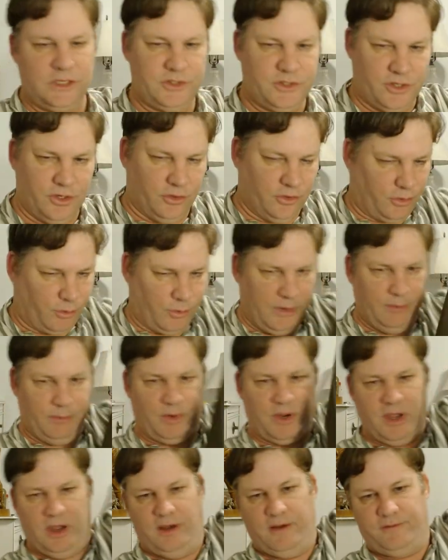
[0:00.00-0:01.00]
Still the
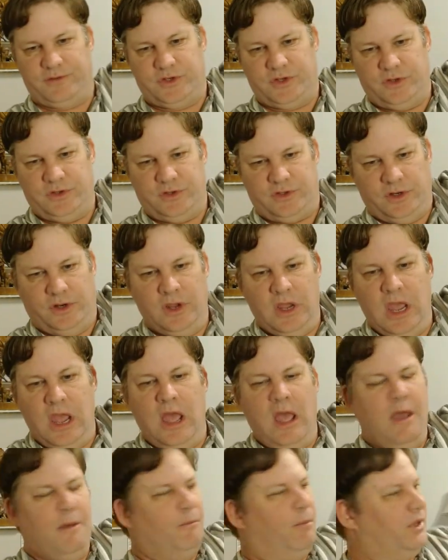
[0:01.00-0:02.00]
rib cuffs.
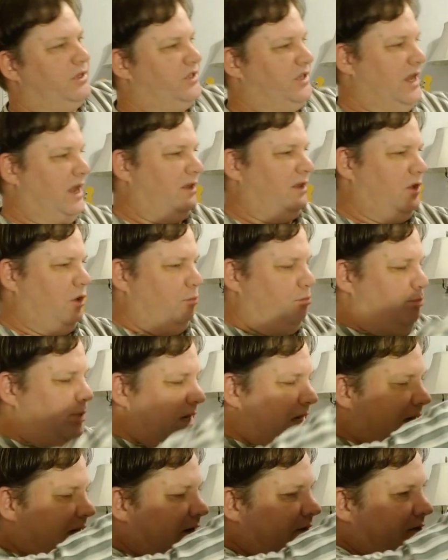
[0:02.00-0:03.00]
But see, LL
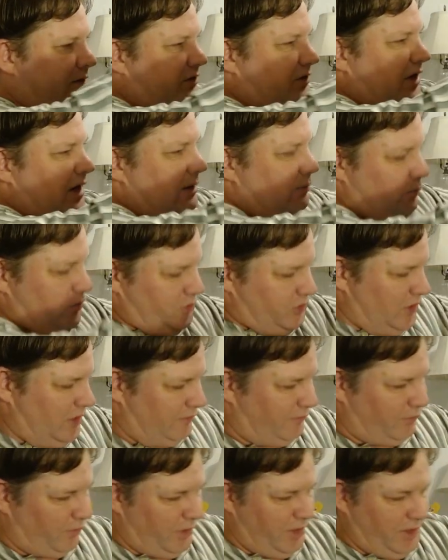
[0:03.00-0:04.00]
Bean at the time was
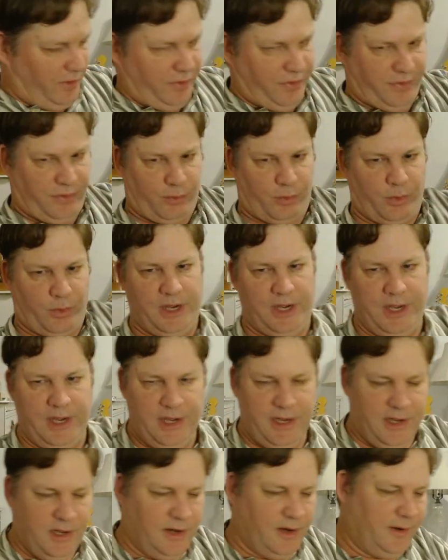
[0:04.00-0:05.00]
offering
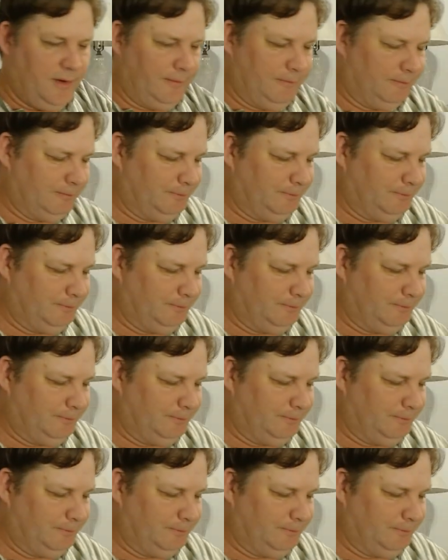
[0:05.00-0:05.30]
3